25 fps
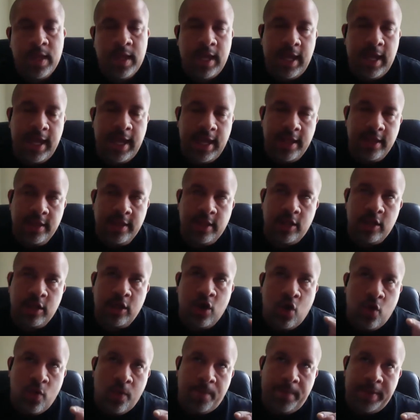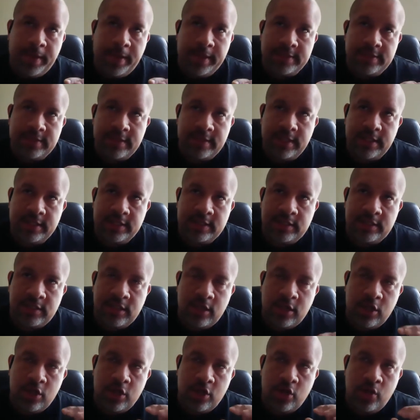in the note business,
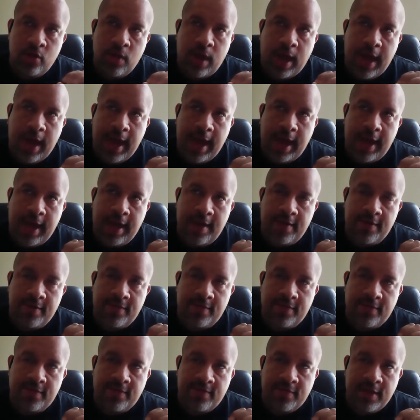you have